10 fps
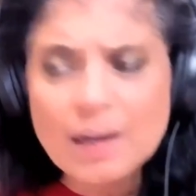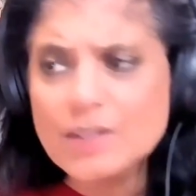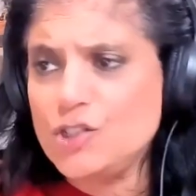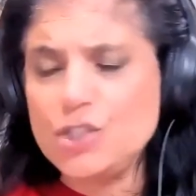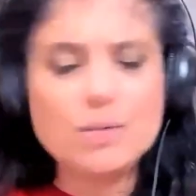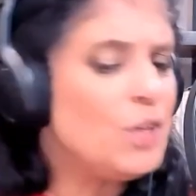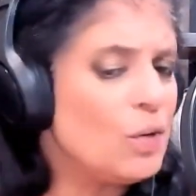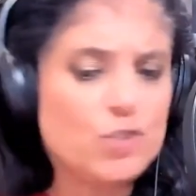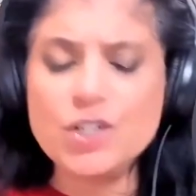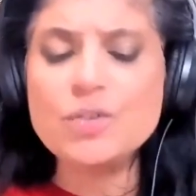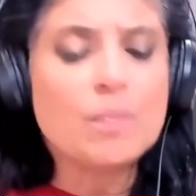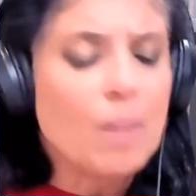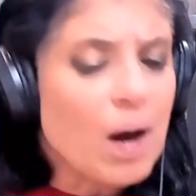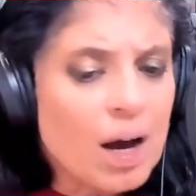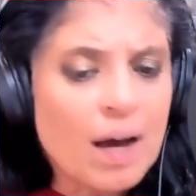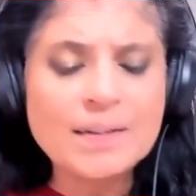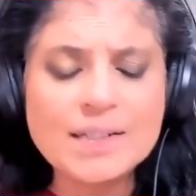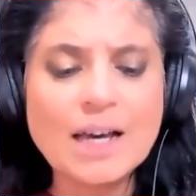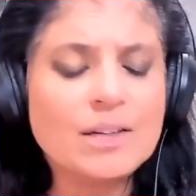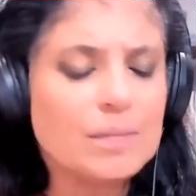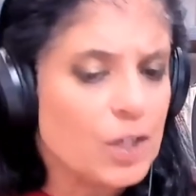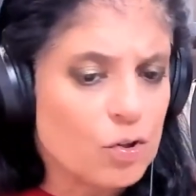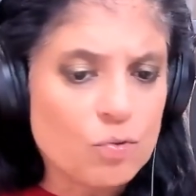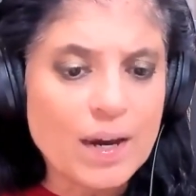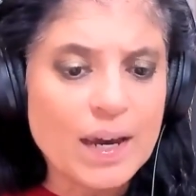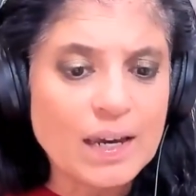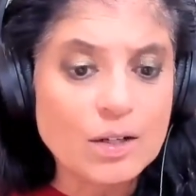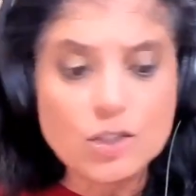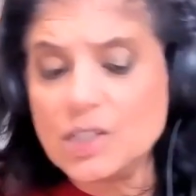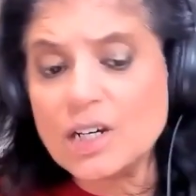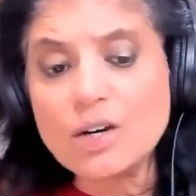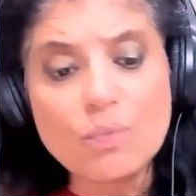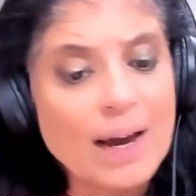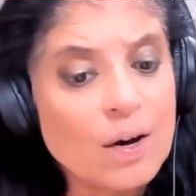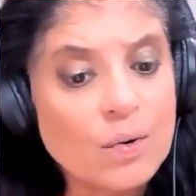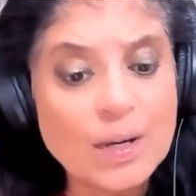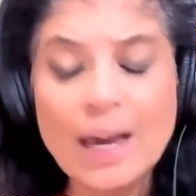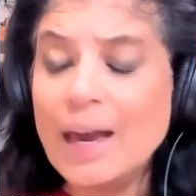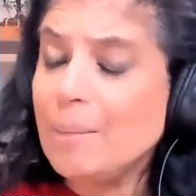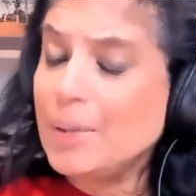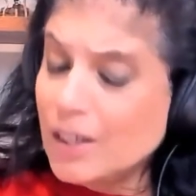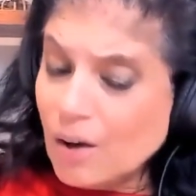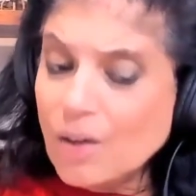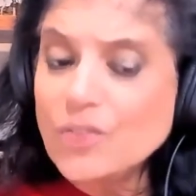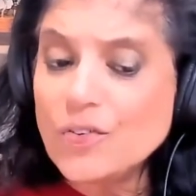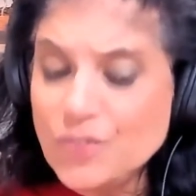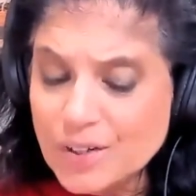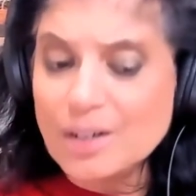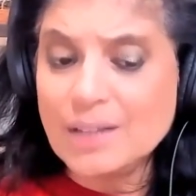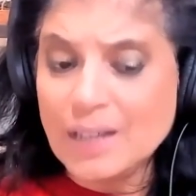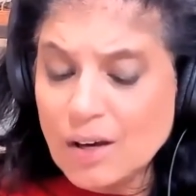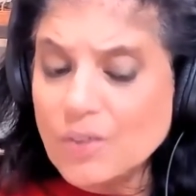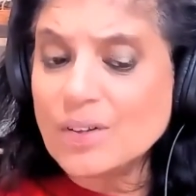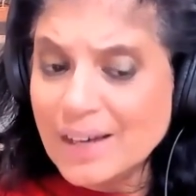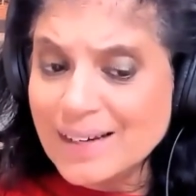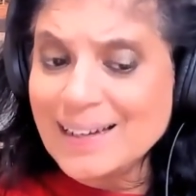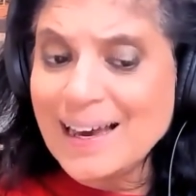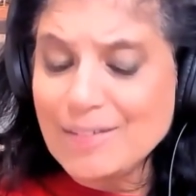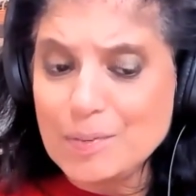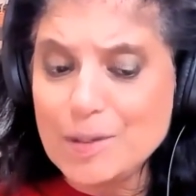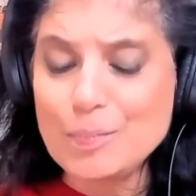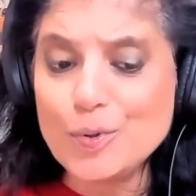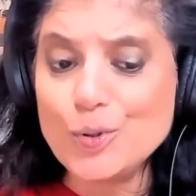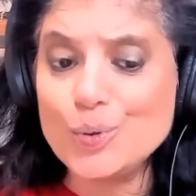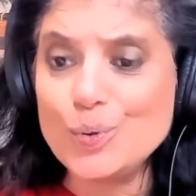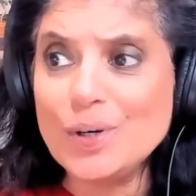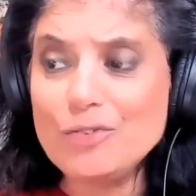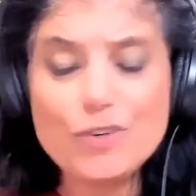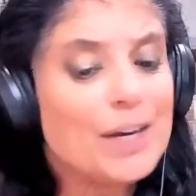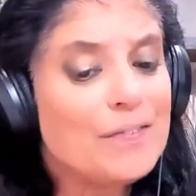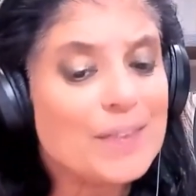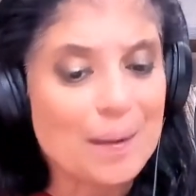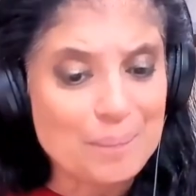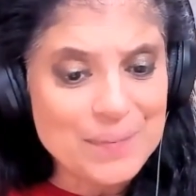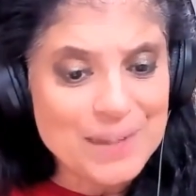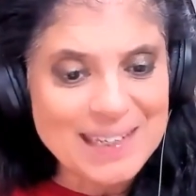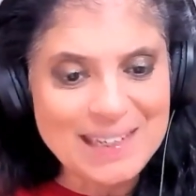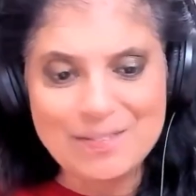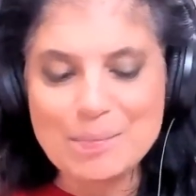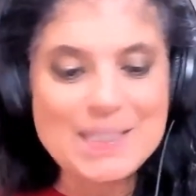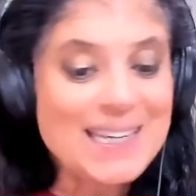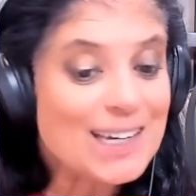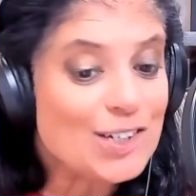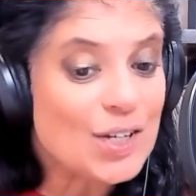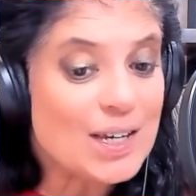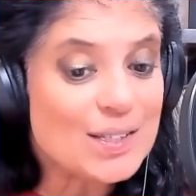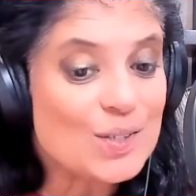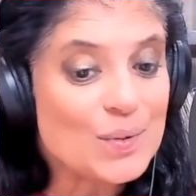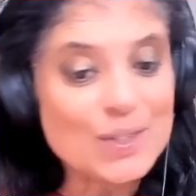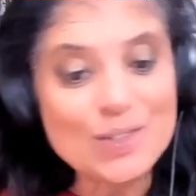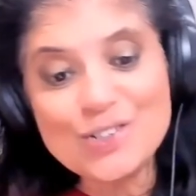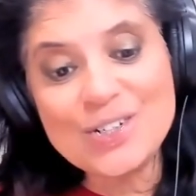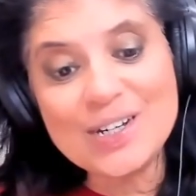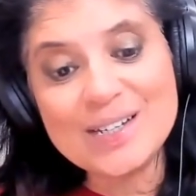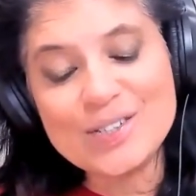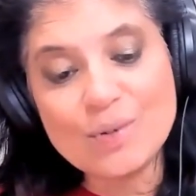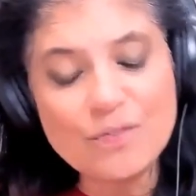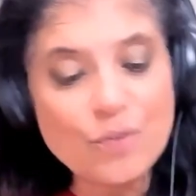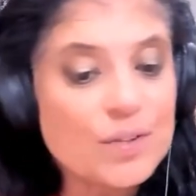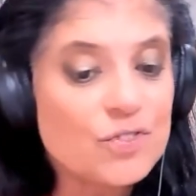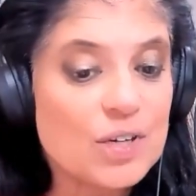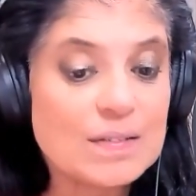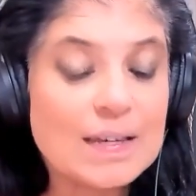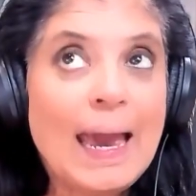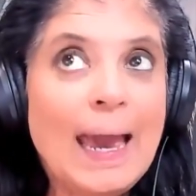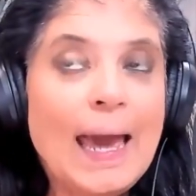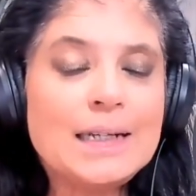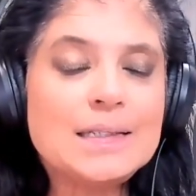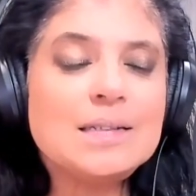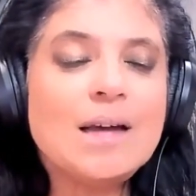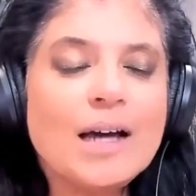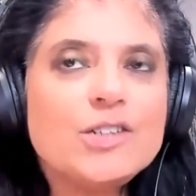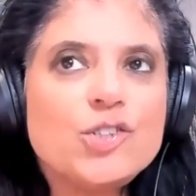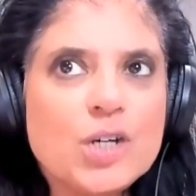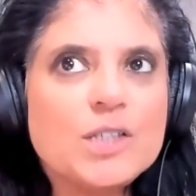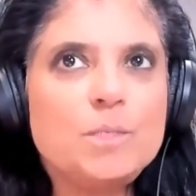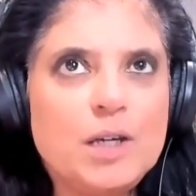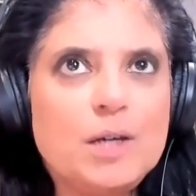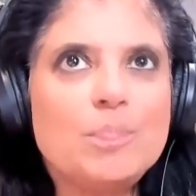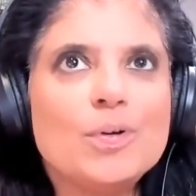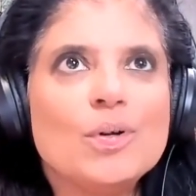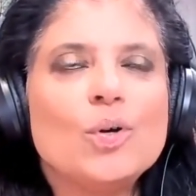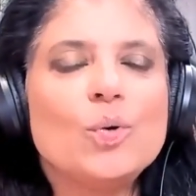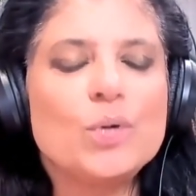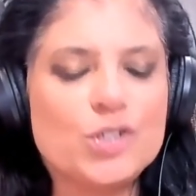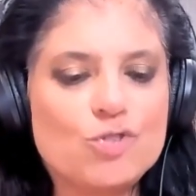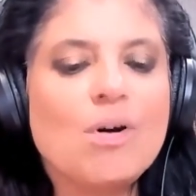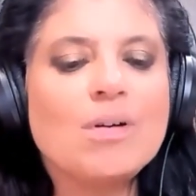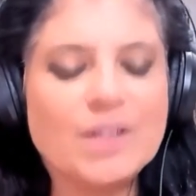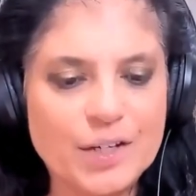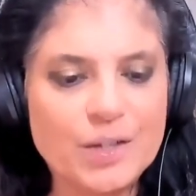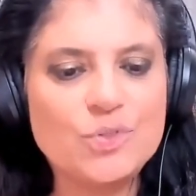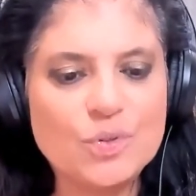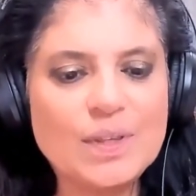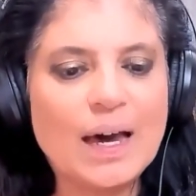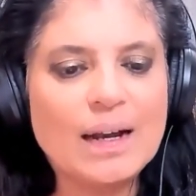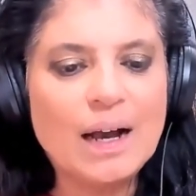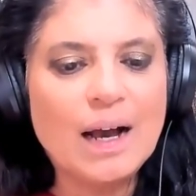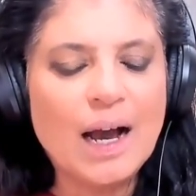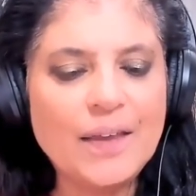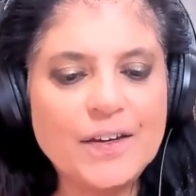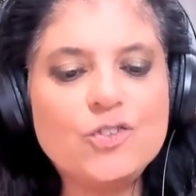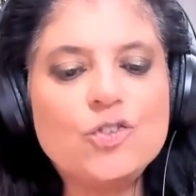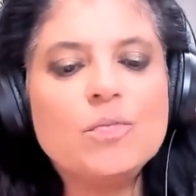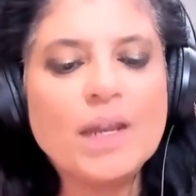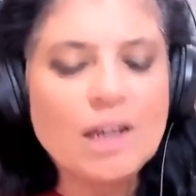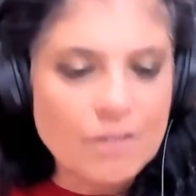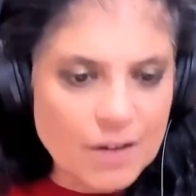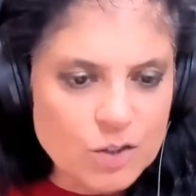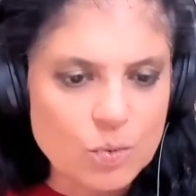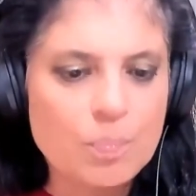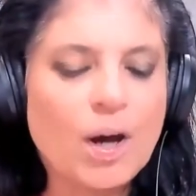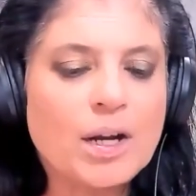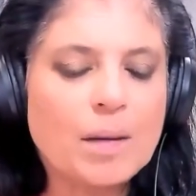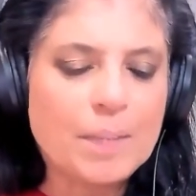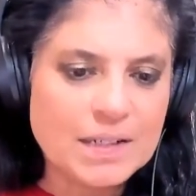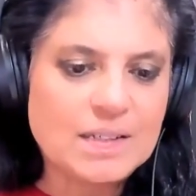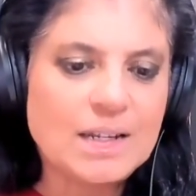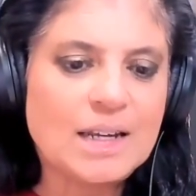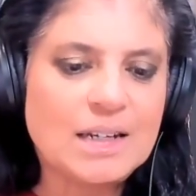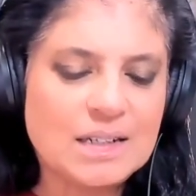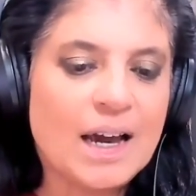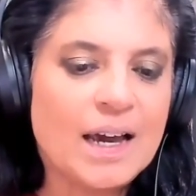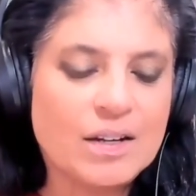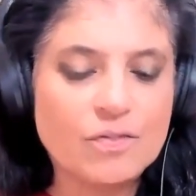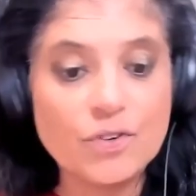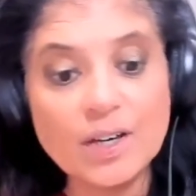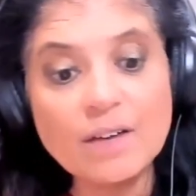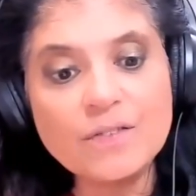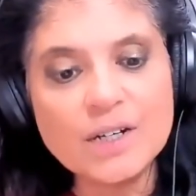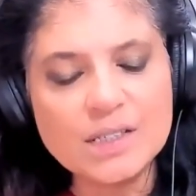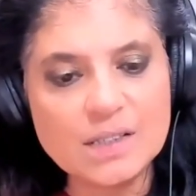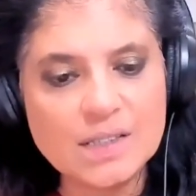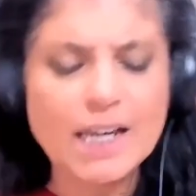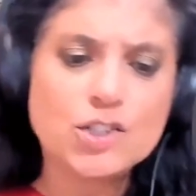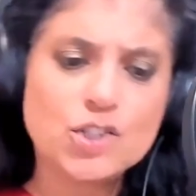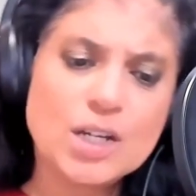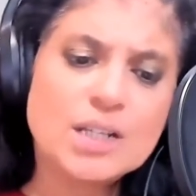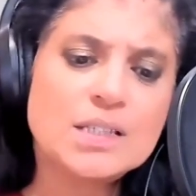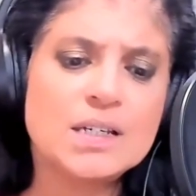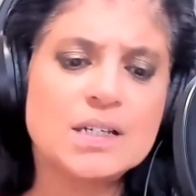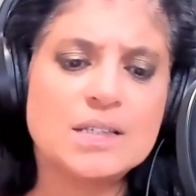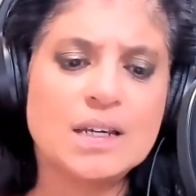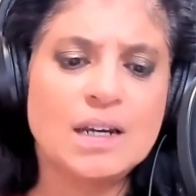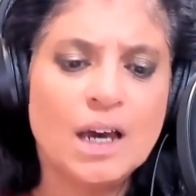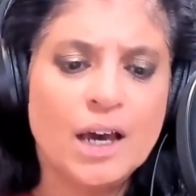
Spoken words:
cheer them on, tell them they're great, stick around. But they also like having people who forgive them, give them a second chance or a third chance or a fourth chance. And it's not just people who are struggling who do that. I think too many of us were brought up on a steady diet of forgiveness and second chances and,